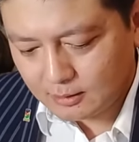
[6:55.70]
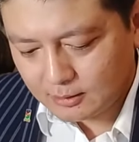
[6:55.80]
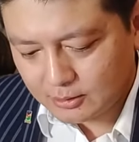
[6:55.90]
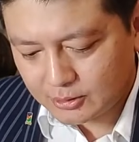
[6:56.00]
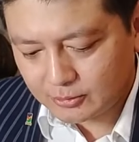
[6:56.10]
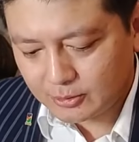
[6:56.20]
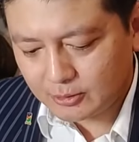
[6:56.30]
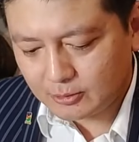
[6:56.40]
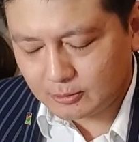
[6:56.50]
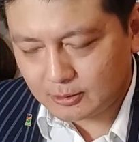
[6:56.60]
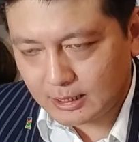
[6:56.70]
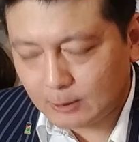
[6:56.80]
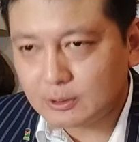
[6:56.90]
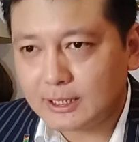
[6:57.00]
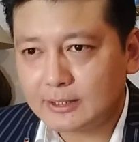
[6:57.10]
So, I
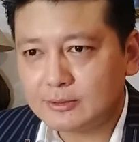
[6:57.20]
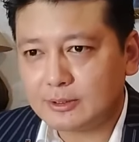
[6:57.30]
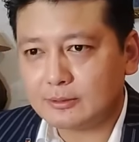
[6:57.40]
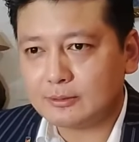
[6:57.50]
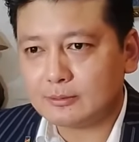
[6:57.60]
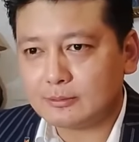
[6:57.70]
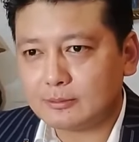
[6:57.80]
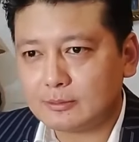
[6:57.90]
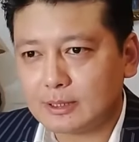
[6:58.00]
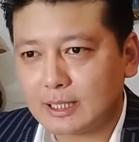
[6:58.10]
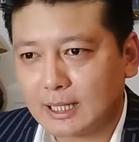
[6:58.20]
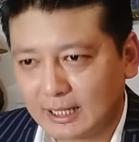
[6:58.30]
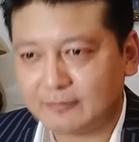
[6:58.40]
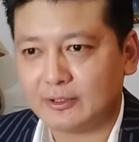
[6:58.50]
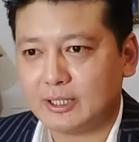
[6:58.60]
would like to
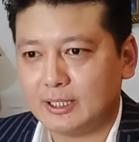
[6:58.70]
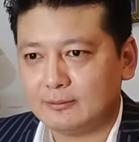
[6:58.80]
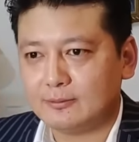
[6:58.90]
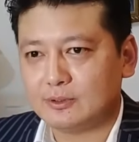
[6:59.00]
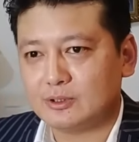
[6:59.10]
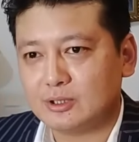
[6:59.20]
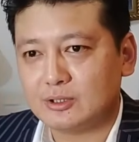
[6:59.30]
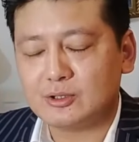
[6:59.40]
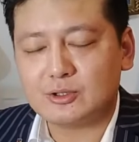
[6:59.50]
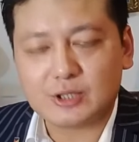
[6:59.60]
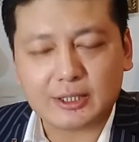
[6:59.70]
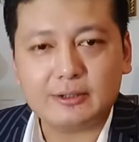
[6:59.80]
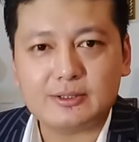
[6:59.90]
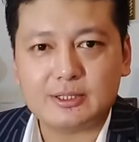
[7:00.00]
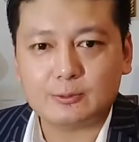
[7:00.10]
advocate for such
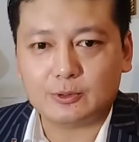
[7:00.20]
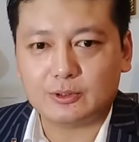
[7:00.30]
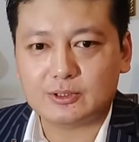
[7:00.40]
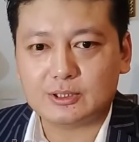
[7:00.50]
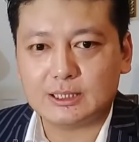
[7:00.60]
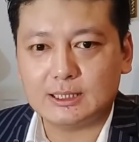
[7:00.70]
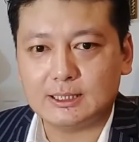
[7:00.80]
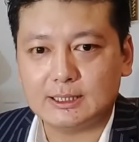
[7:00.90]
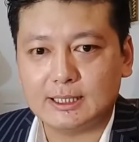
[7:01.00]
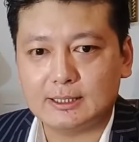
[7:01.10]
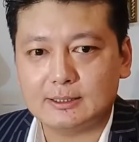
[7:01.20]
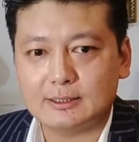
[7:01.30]
charity works that